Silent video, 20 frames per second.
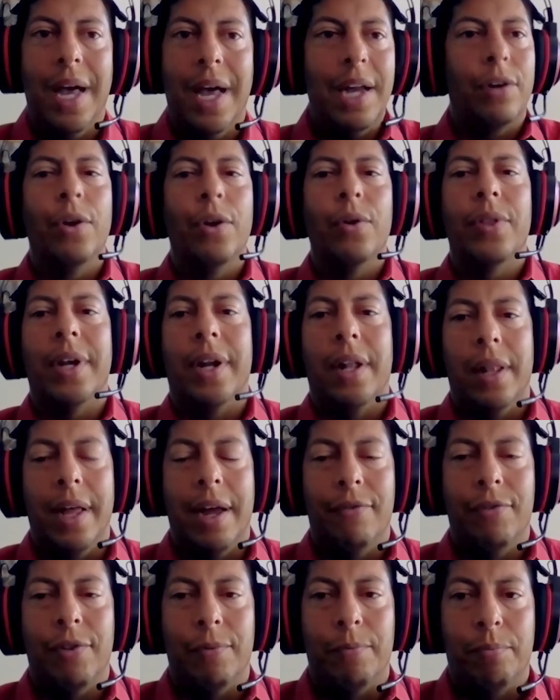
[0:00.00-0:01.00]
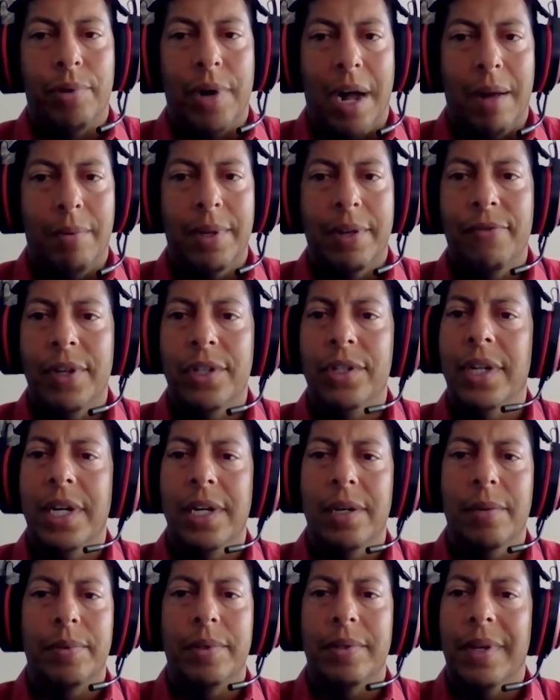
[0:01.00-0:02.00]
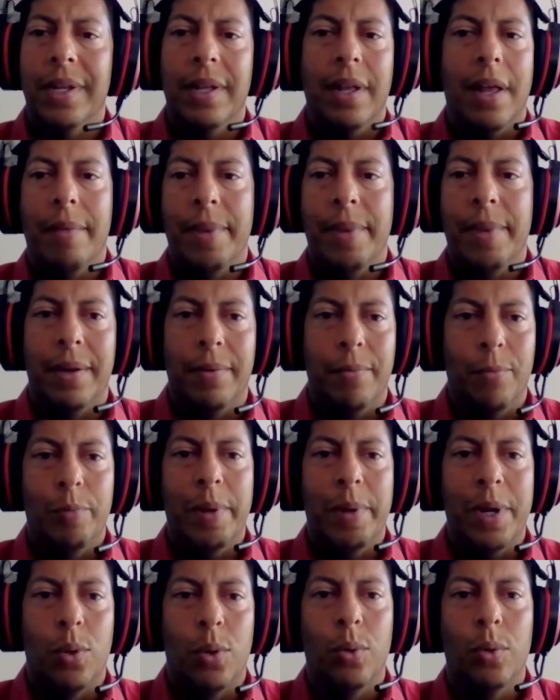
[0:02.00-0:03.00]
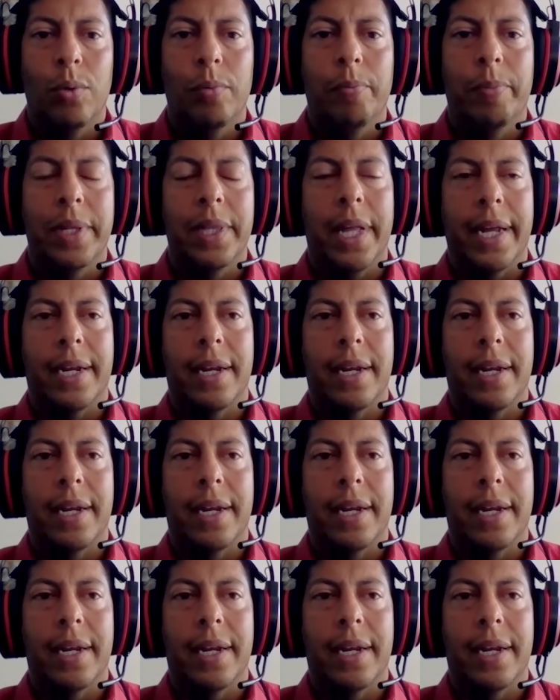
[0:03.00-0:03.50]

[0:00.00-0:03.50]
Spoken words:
don't know that I'll ever probably visit Egypt. I mean, it would be cool, but